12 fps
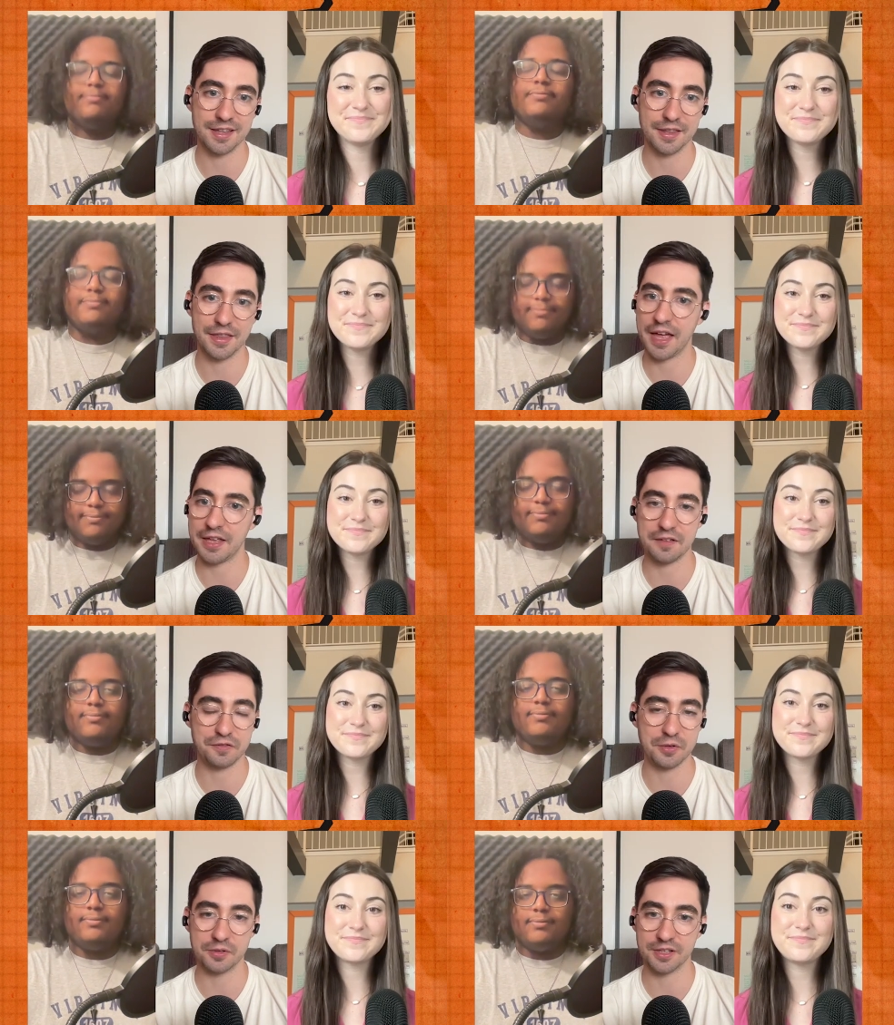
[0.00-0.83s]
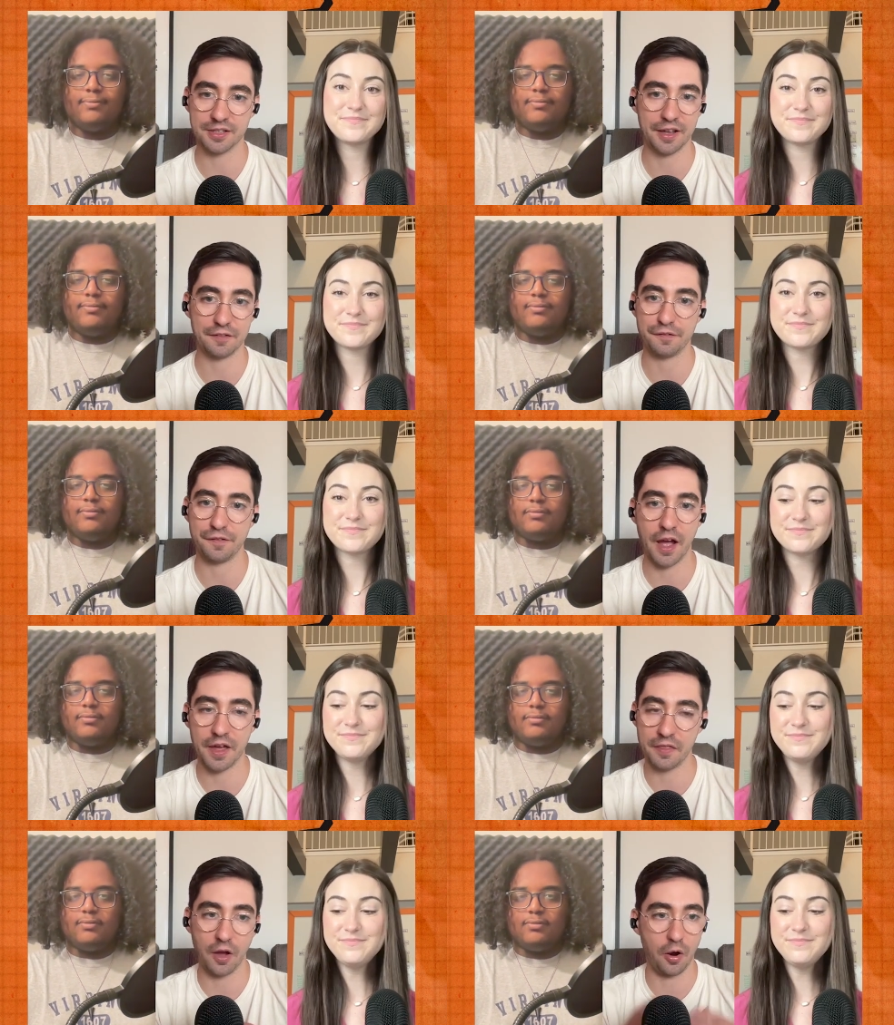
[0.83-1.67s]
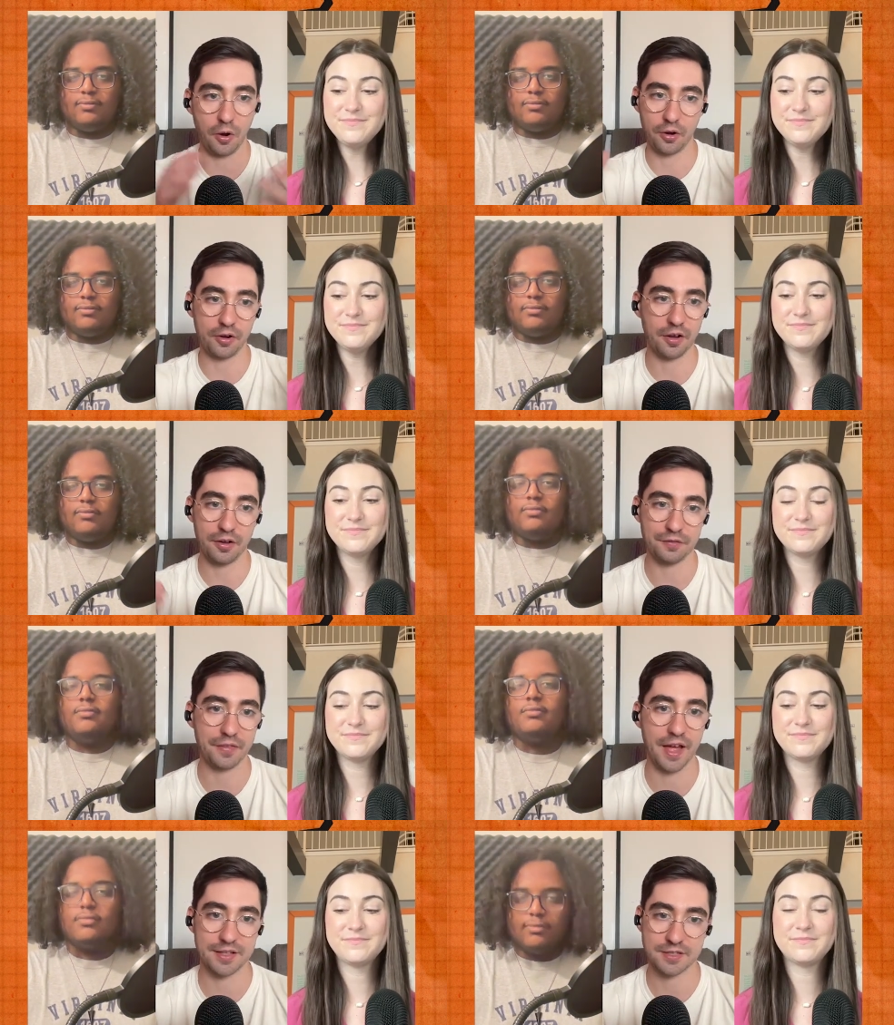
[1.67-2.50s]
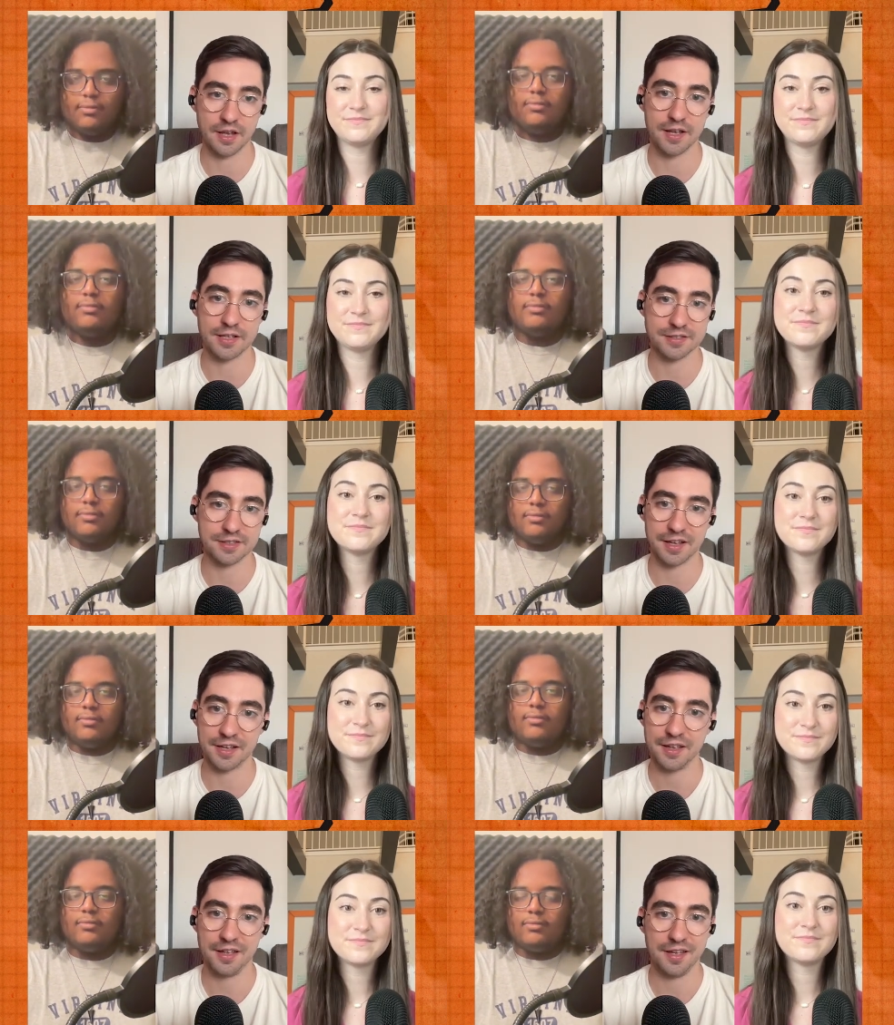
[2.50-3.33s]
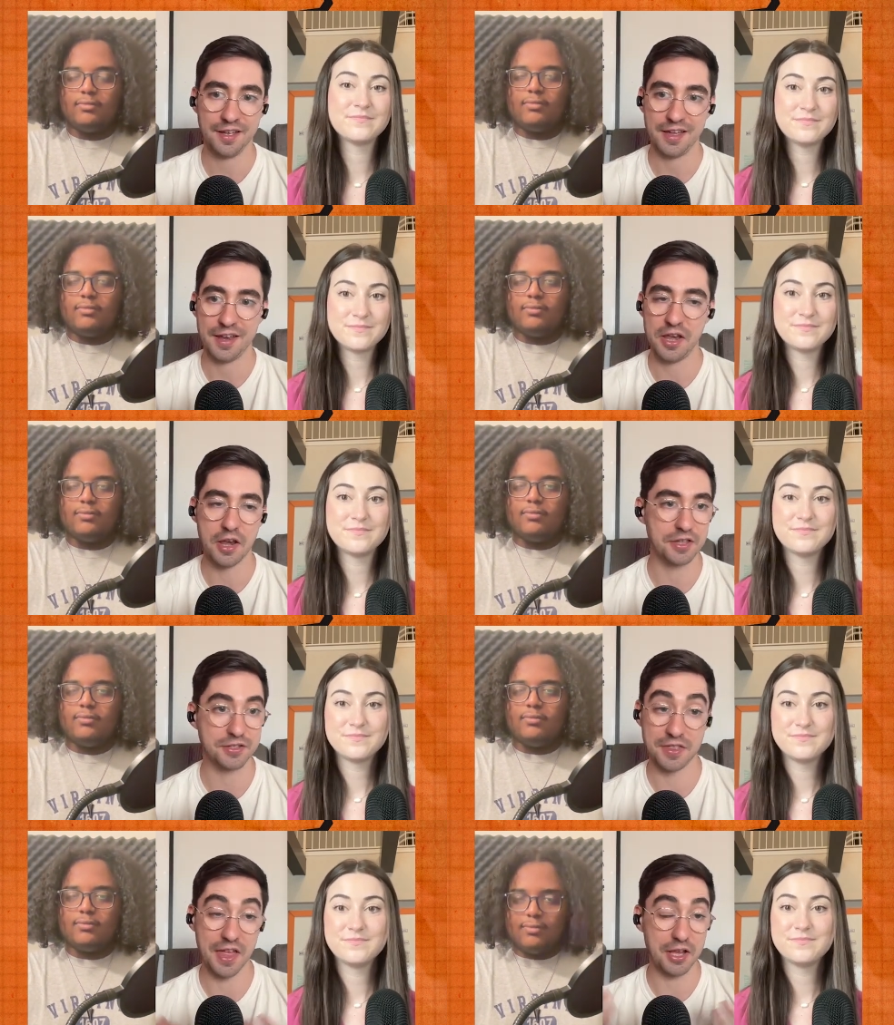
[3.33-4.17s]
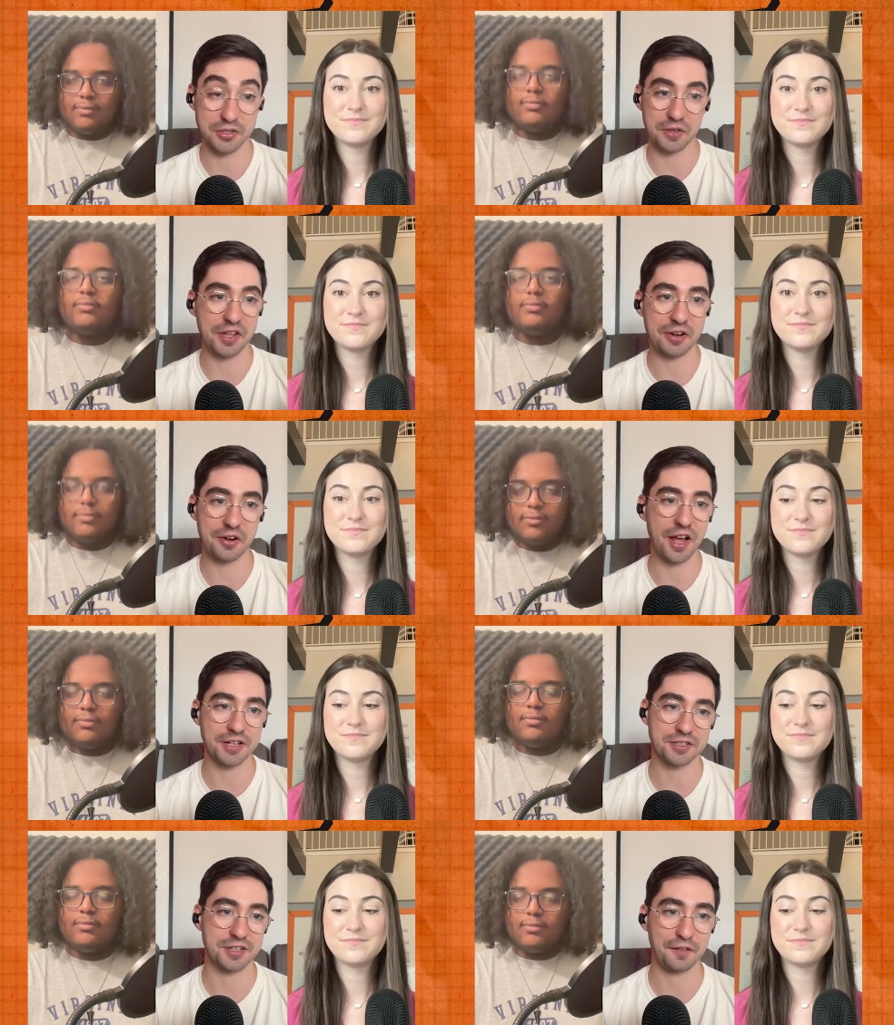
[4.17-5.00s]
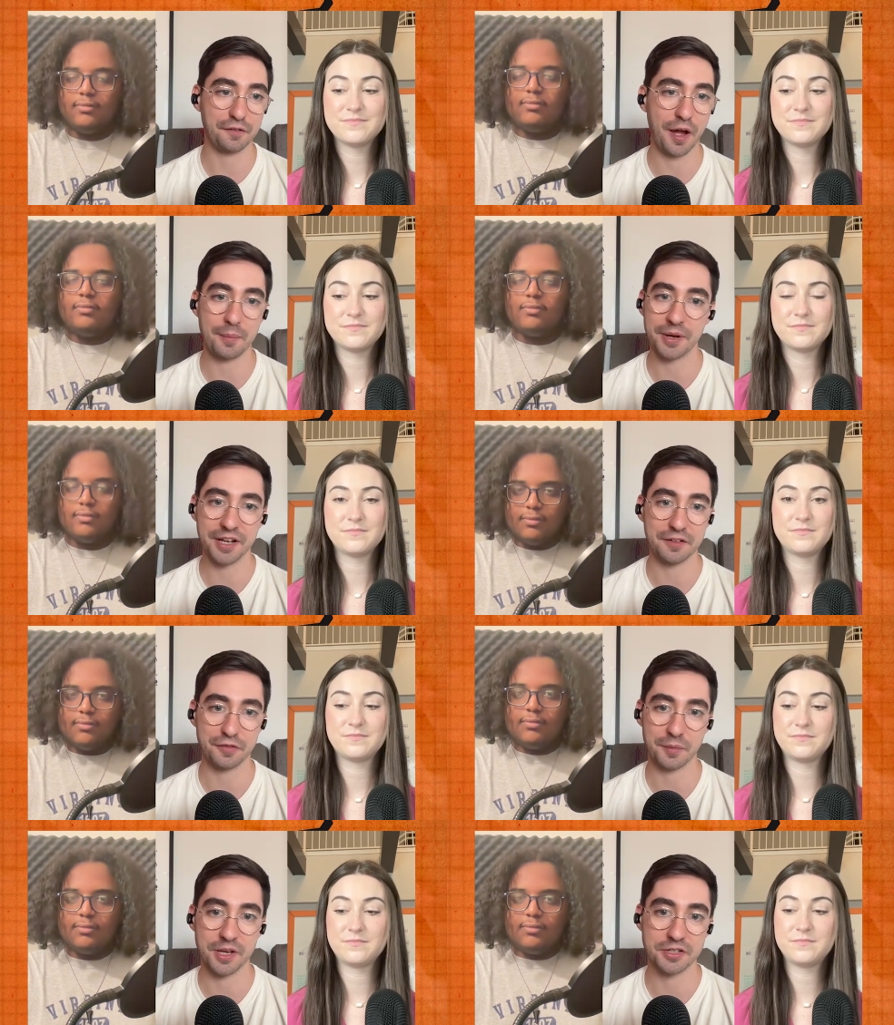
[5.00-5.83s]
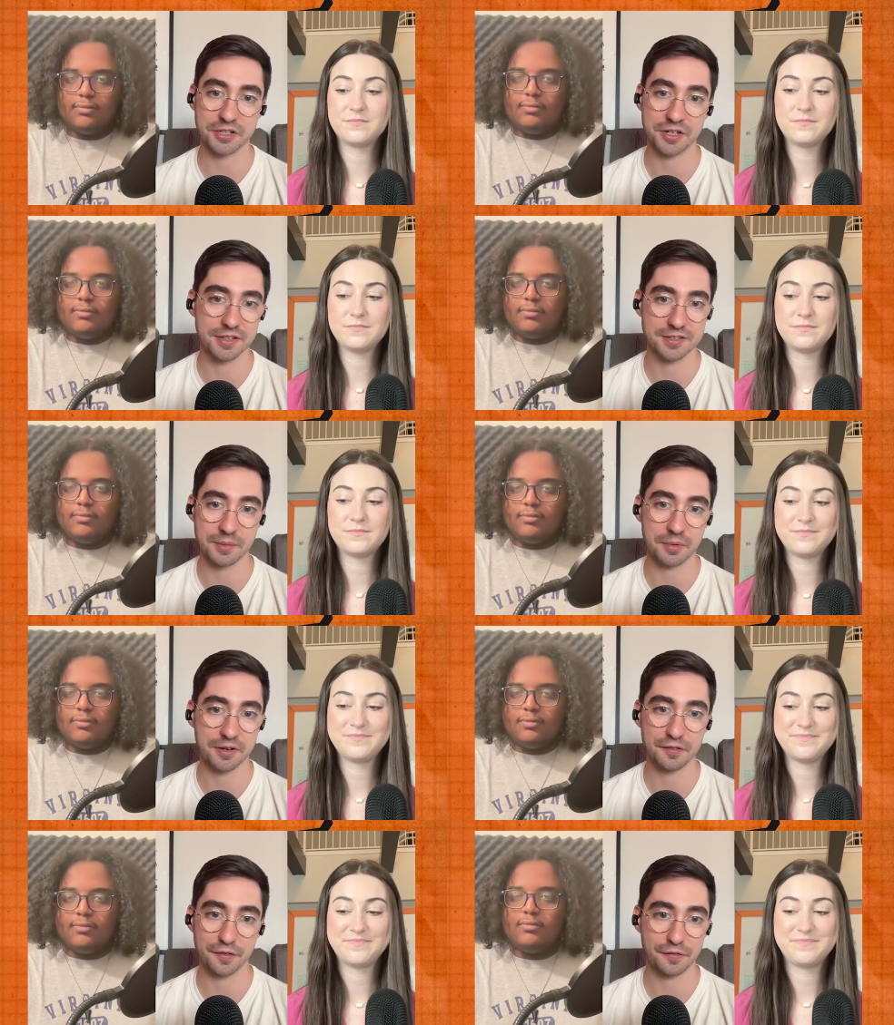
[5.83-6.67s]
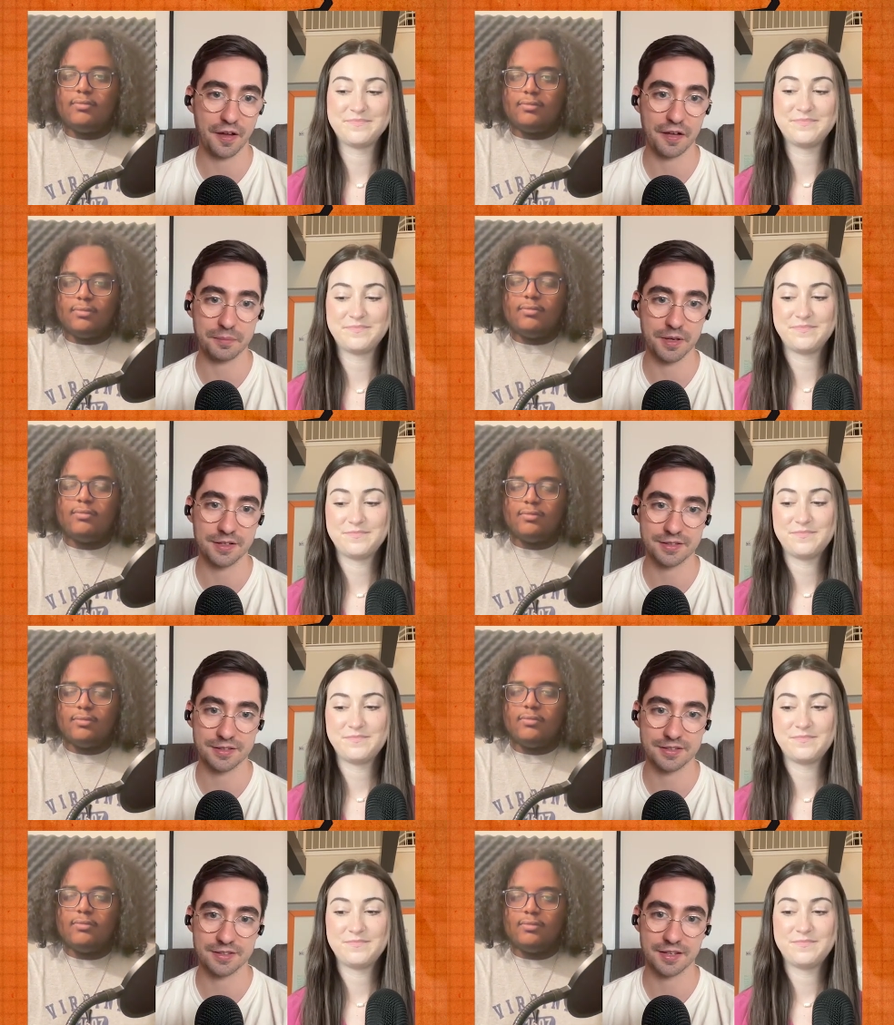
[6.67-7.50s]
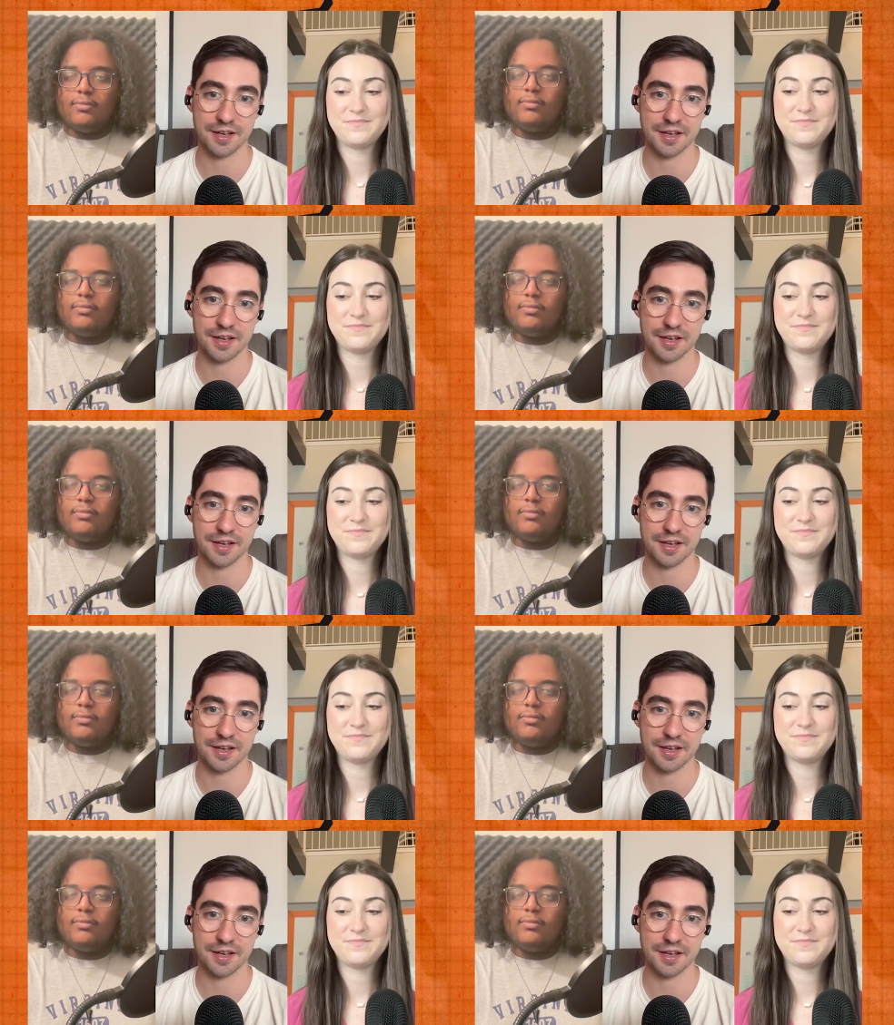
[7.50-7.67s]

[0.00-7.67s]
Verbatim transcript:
Speaker 1: that if you can like find the heart of that science, like that, so that you're not just like vomiting information at somebody for five minutes.